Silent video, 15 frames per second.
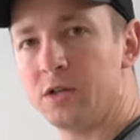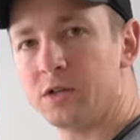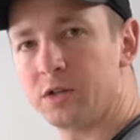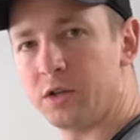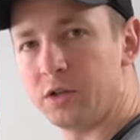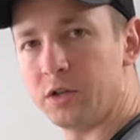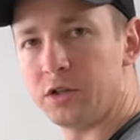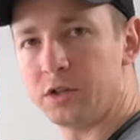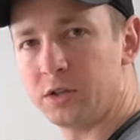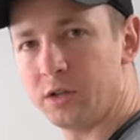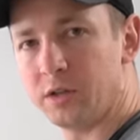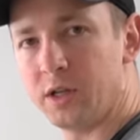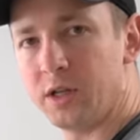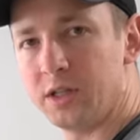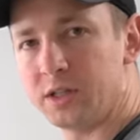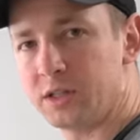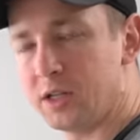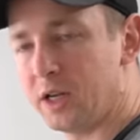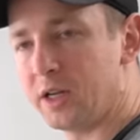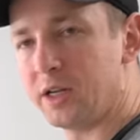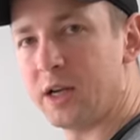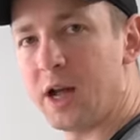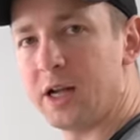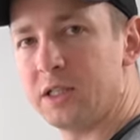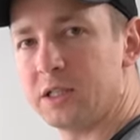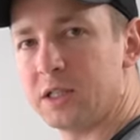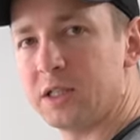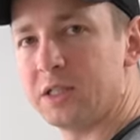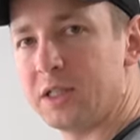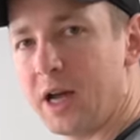so you're sure that it's sitting
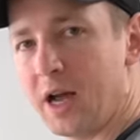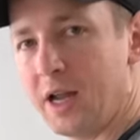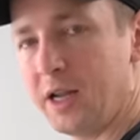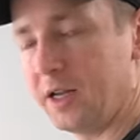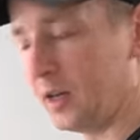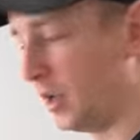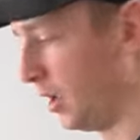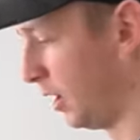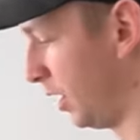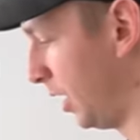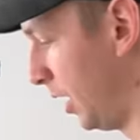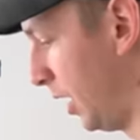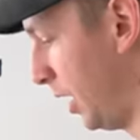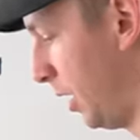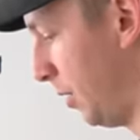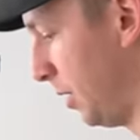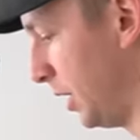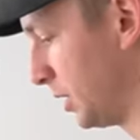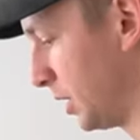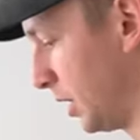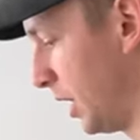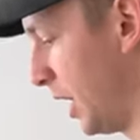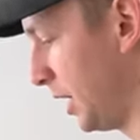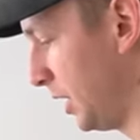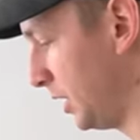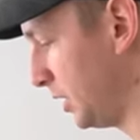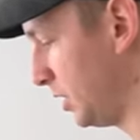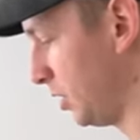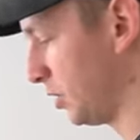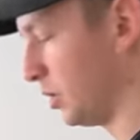nice and tight, uh, it's a lot
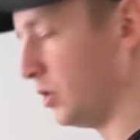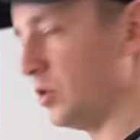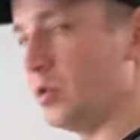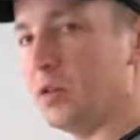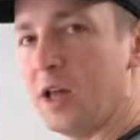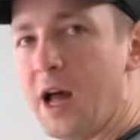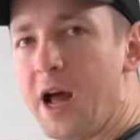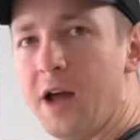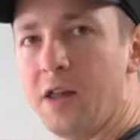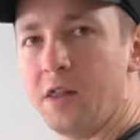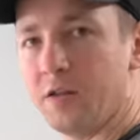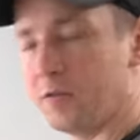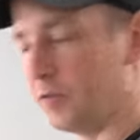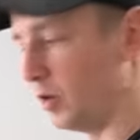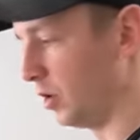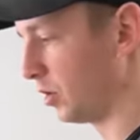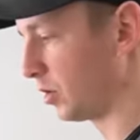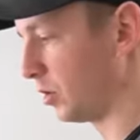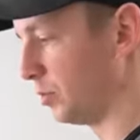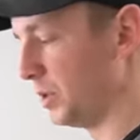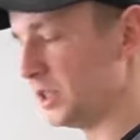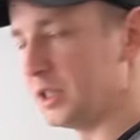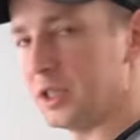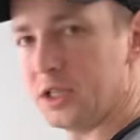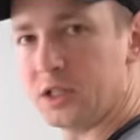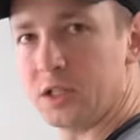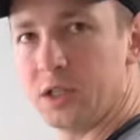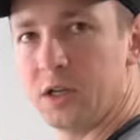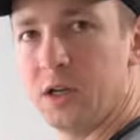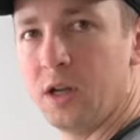easier to do that in the vertical
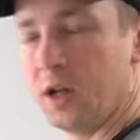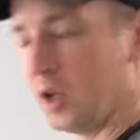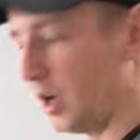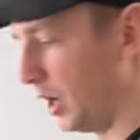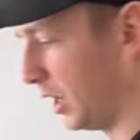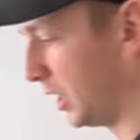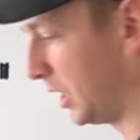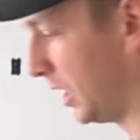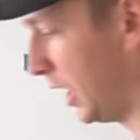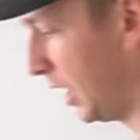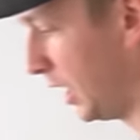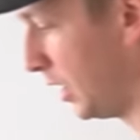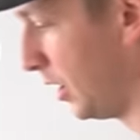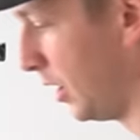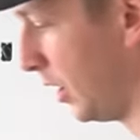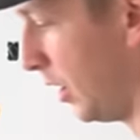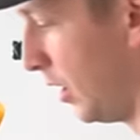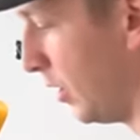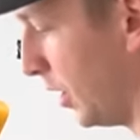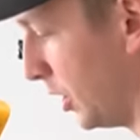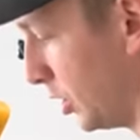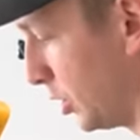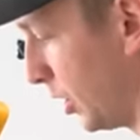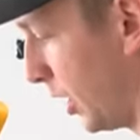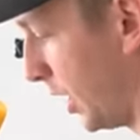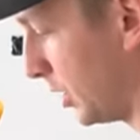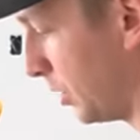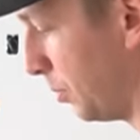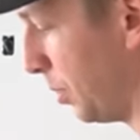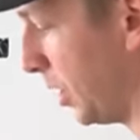position again than
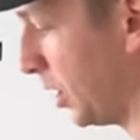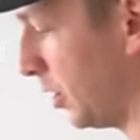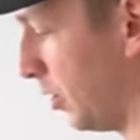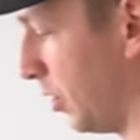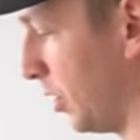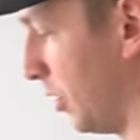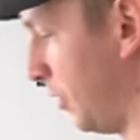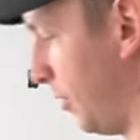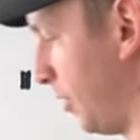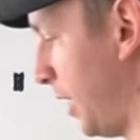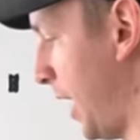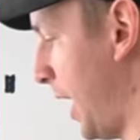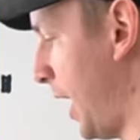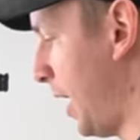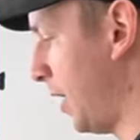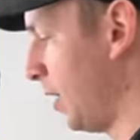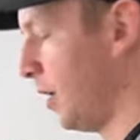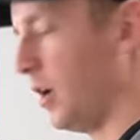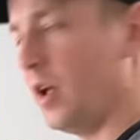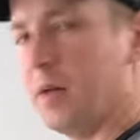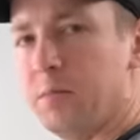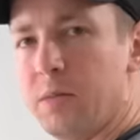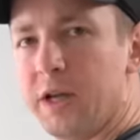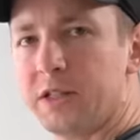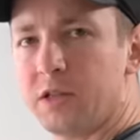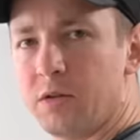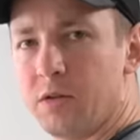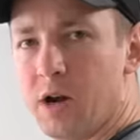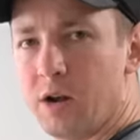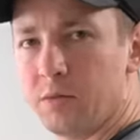trying to put it on the flat and mess
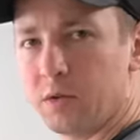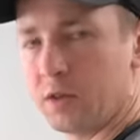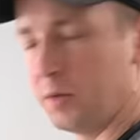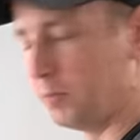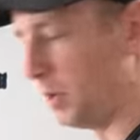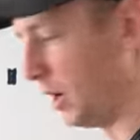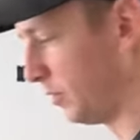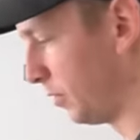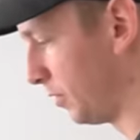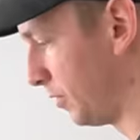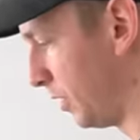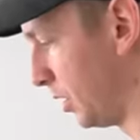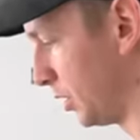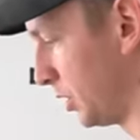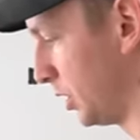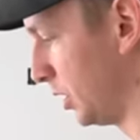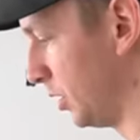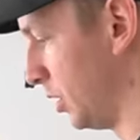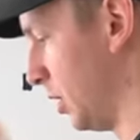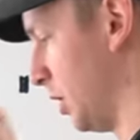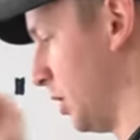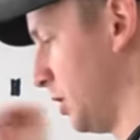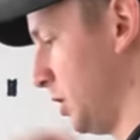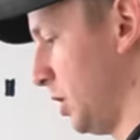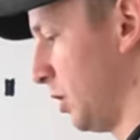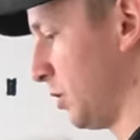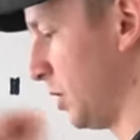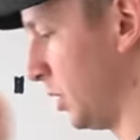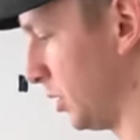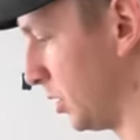around with the bevel function,
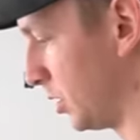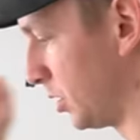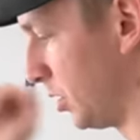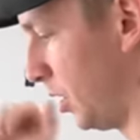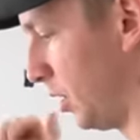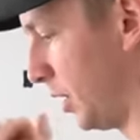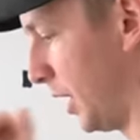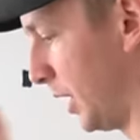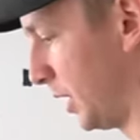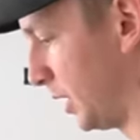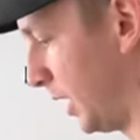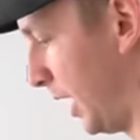tilting the saw like